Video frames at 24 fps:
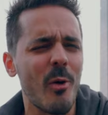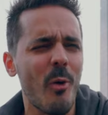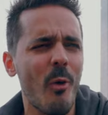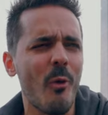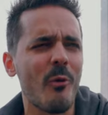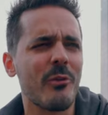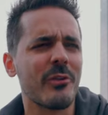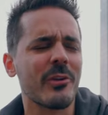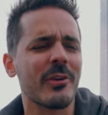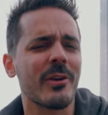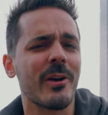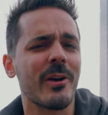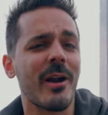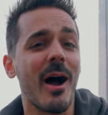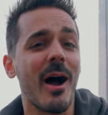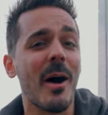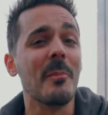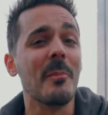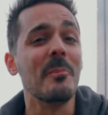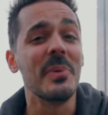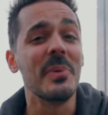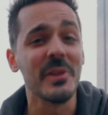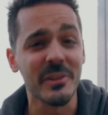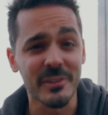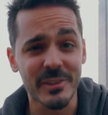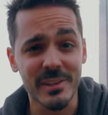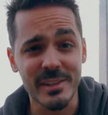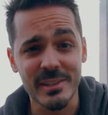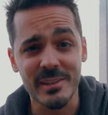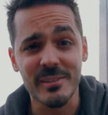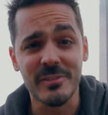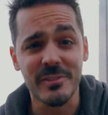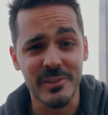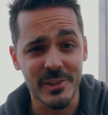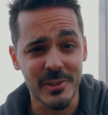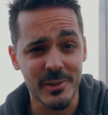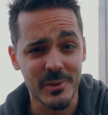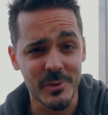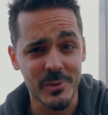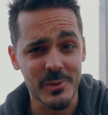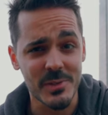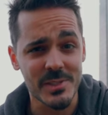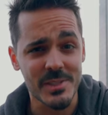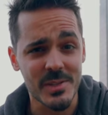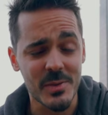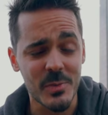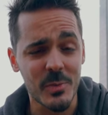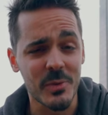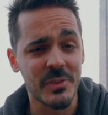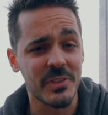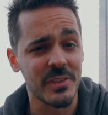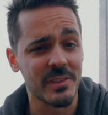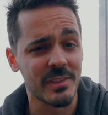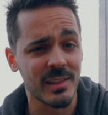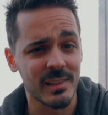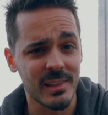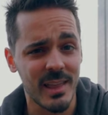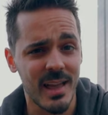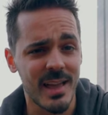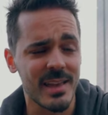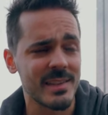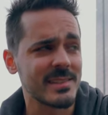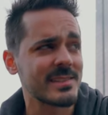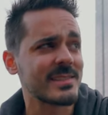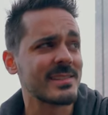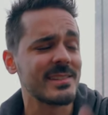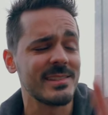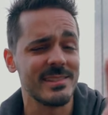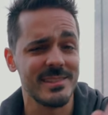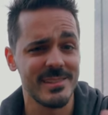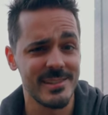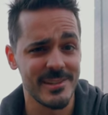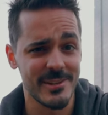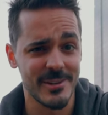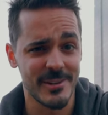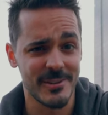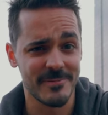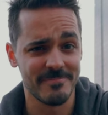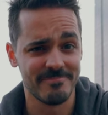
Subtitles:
over 1 billion views within the last year.